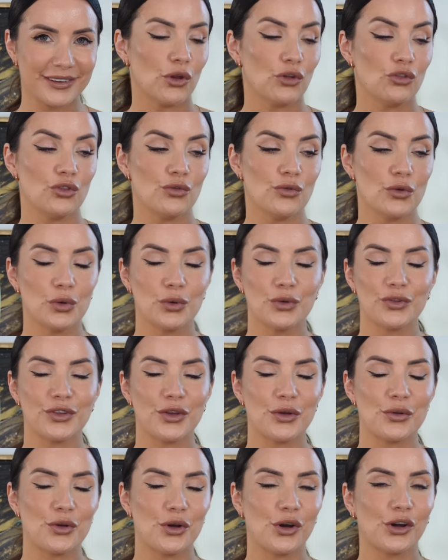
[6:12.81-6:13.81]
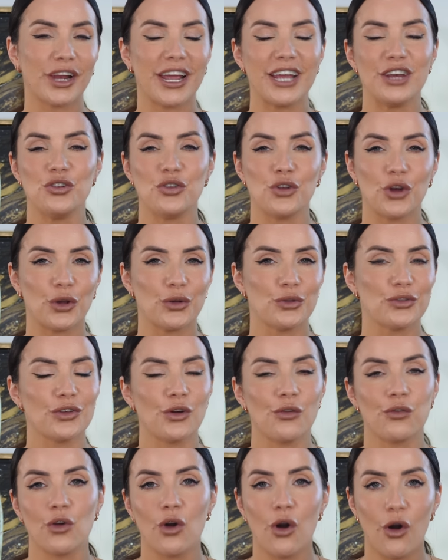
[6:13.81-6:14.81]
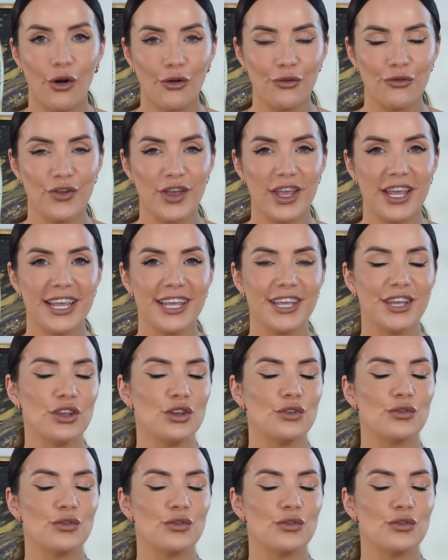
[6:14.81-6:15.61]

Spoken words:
because you've also got a dose of coffee,